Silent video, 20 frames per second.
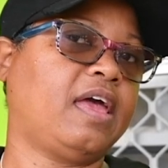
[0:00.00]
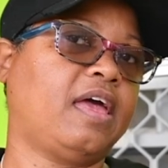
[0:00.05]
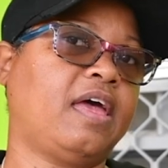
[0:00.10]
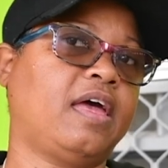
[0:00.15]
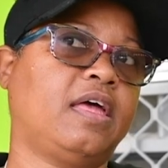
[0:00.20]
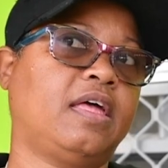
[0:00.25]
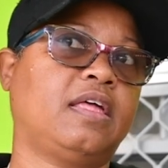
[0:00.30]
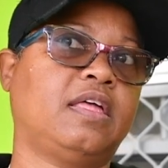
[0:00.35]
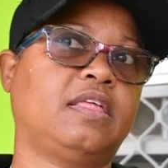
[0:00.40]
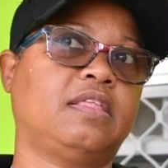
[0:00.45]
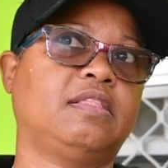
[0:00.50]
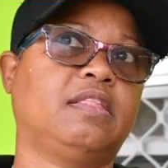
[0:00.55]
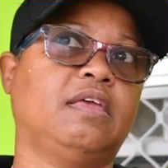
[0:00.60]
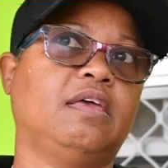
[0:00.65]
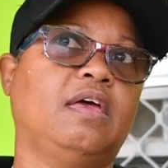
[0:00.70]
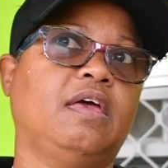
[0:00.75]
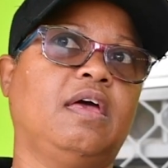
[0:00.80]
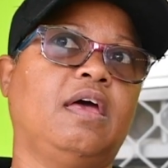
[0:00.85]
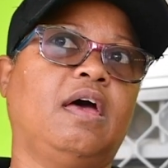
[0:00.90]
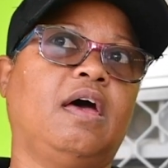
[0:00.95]
And
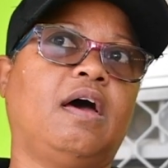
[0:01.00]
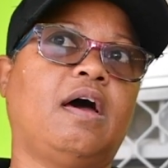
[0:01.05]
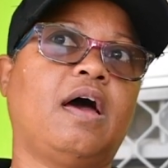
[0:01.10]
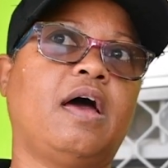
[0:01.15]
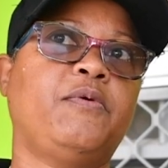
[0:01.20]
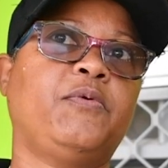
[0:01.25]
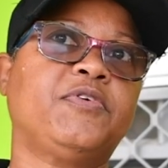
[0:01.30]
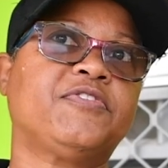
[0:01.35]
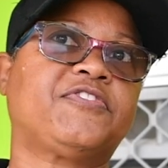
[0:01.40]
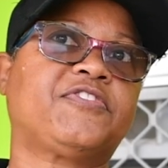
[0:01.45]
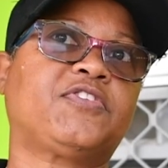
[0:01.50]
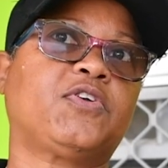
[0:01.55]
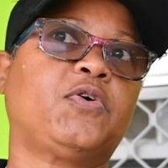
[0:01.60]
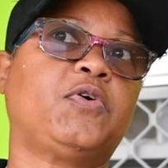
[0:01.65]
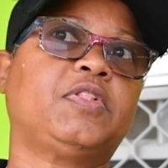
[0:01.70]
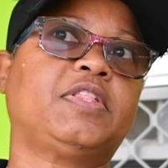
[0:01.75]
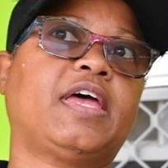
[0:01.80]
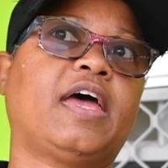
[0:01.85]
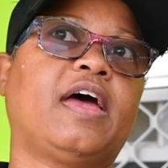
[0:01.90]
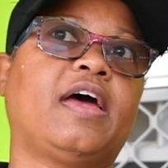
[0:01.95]
I was
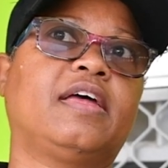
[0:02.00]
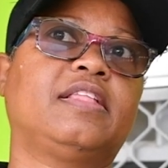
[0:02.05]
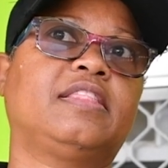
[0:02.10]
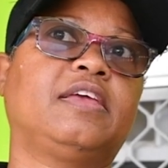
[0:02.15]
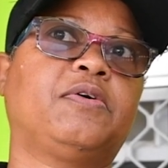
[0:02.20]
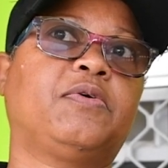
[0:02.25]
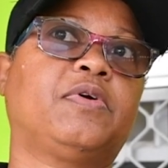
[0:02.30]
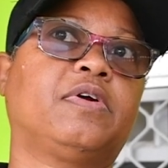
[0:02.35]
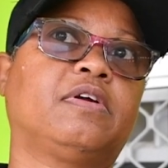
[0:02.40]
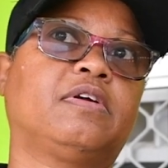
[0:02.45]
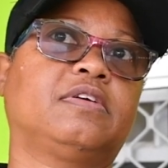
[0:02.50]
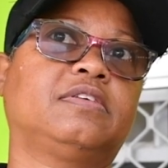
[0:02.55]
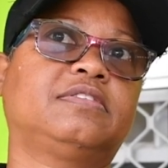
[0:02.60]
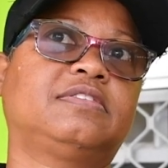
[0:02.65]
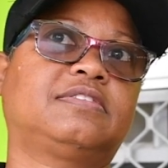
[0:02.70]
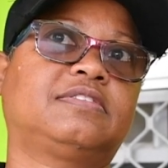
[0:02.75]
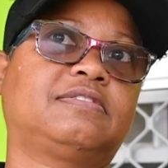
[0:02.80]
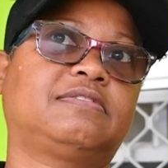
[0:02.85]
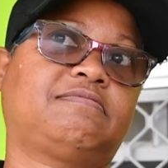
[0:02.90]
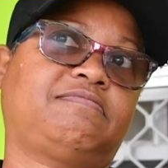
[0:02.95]
told that there were,
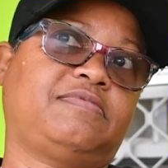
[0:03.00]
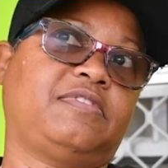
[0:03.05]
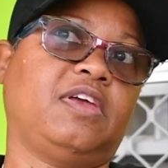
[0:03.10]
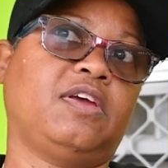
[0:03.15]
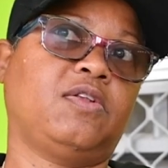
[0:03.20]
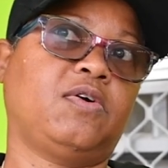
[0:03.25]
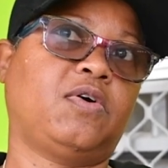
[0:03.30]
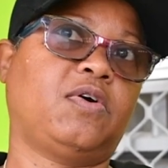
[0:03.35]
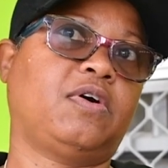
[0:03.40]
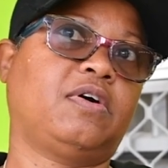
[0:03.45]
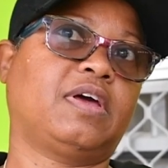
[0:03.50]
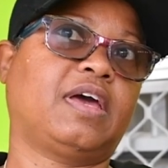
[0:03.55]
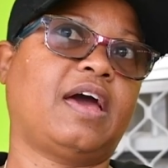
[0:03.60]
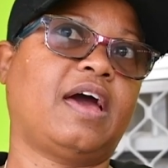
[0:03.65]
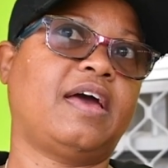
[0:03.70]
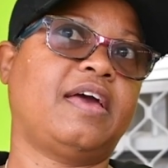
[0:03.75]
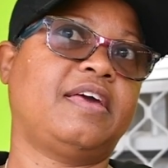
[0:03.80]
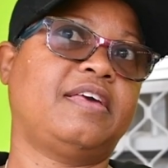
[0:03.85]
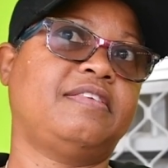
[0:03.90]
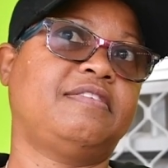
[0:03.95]
you know,
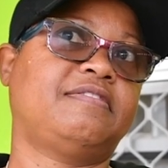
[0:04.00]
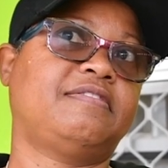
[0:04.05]
guys